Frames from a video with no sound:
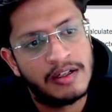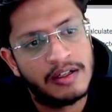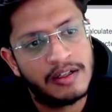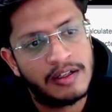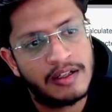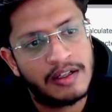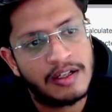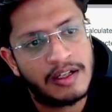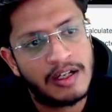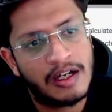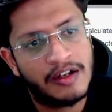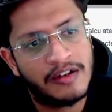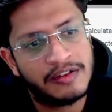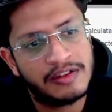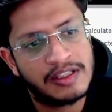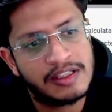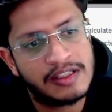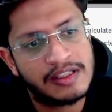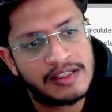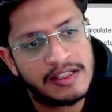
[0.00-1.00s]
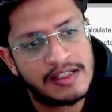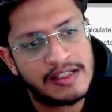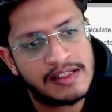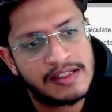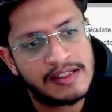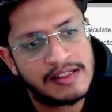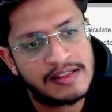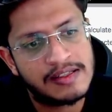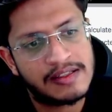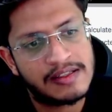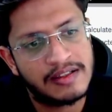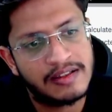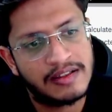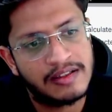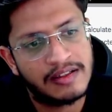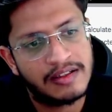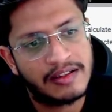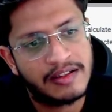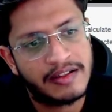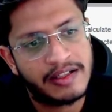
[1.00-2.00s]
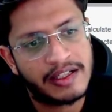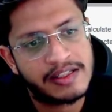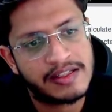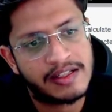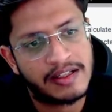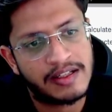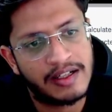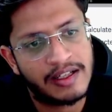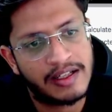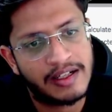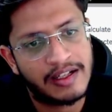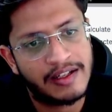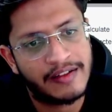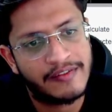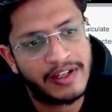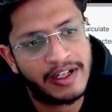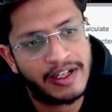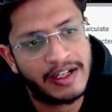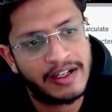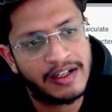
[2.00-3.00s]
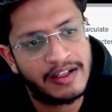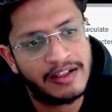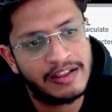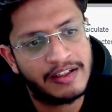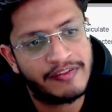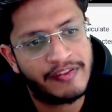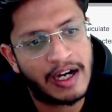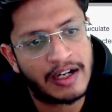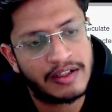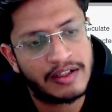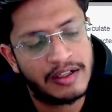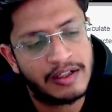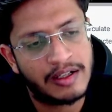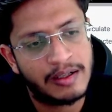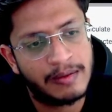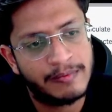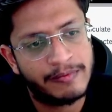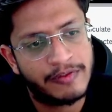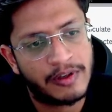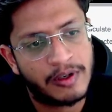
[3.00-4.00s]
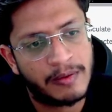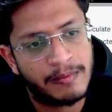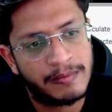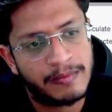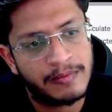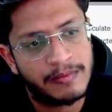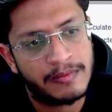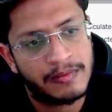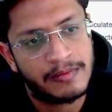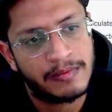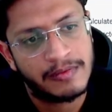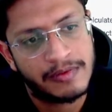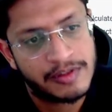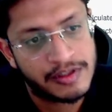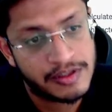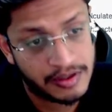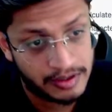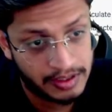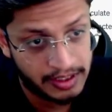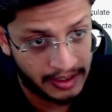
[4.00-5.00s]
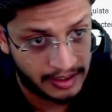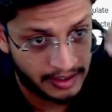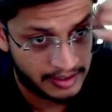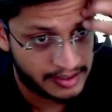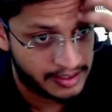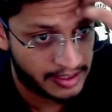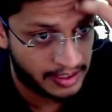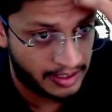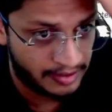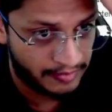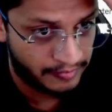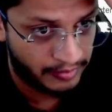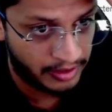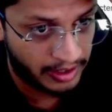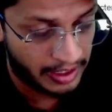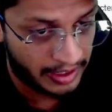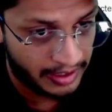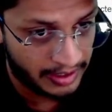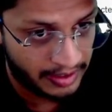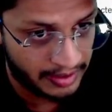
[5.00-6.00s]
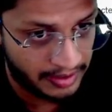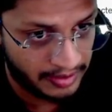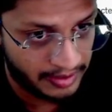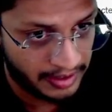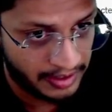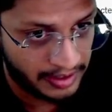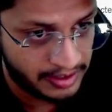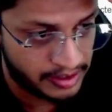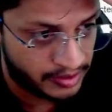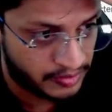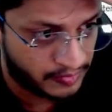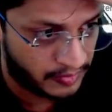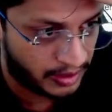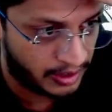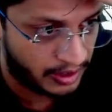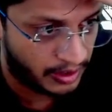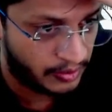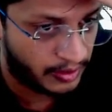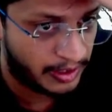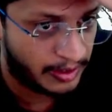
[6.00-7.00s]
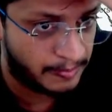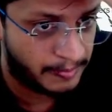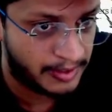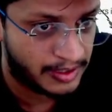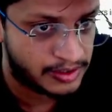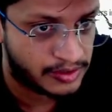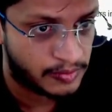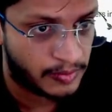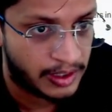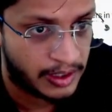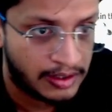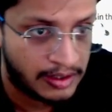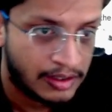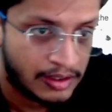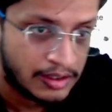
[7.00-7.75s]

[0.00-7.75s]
Now this is crazy. Like where did the factorial come from? So they're saying for I in range 1 to n plus 1.